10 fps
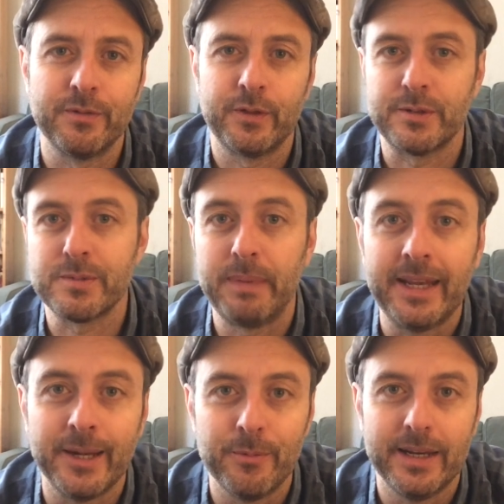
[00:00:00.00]
false
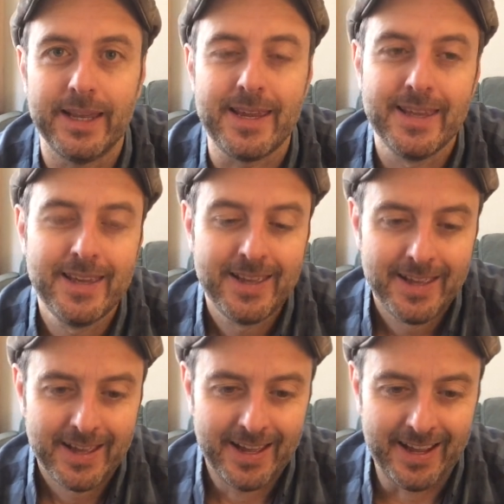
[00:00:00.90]
billing, really.
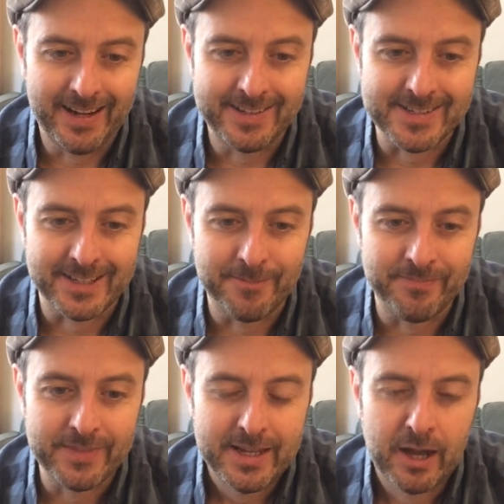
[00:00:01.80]

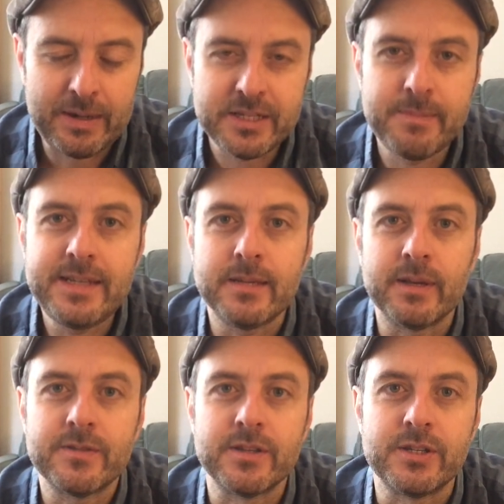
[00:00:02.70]
And I went to meet him
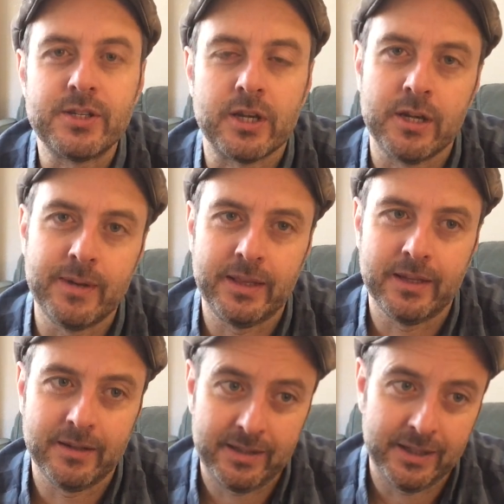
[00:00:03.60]
after the show in
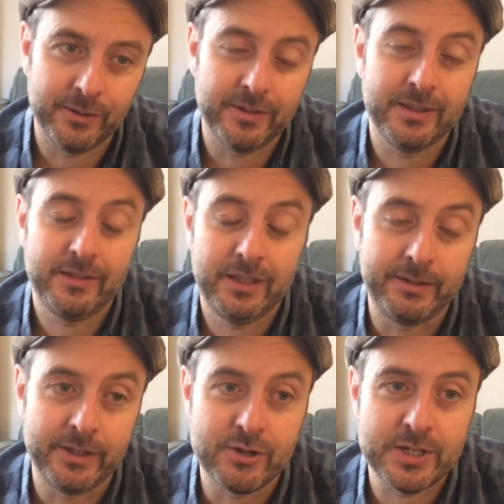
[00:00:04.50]

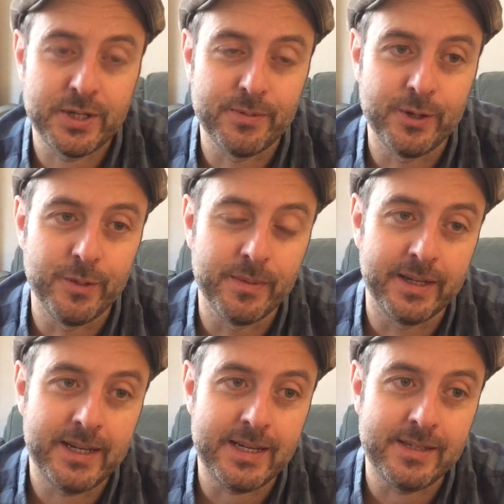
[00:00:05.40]
the dressing room,
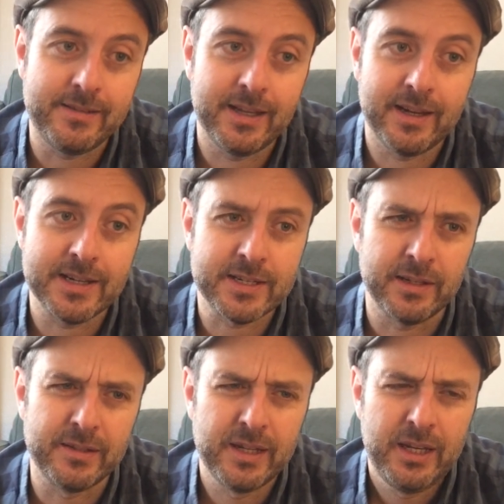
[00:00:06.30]
and I
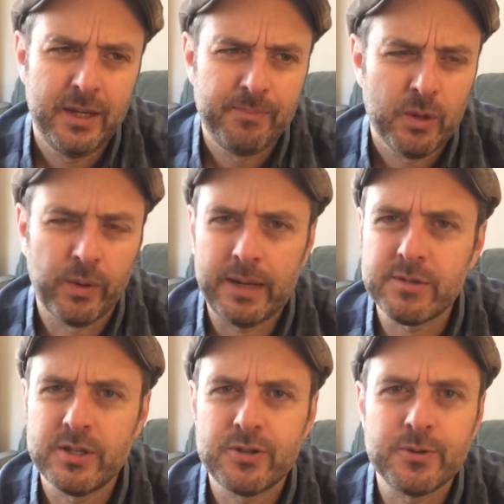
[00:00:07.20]
said, "What happened
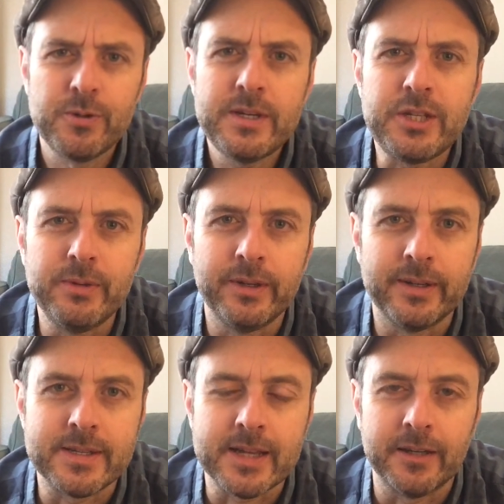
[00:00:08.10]
to the stories you were
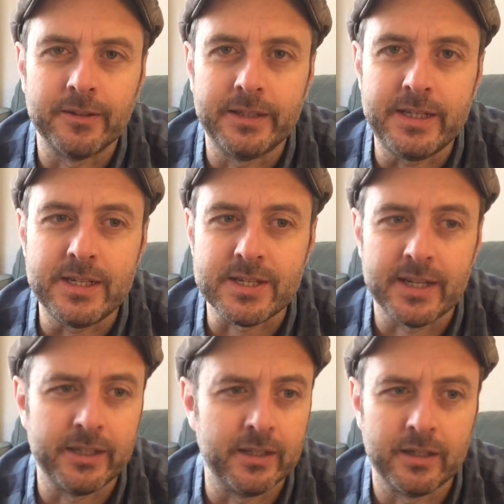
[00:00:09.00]
going to tell?" And he just
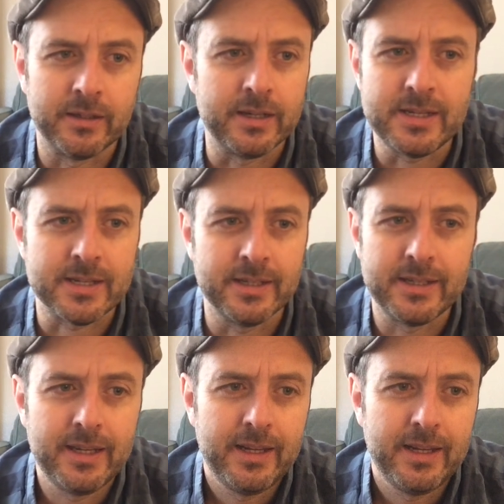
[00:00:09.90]
said, he said,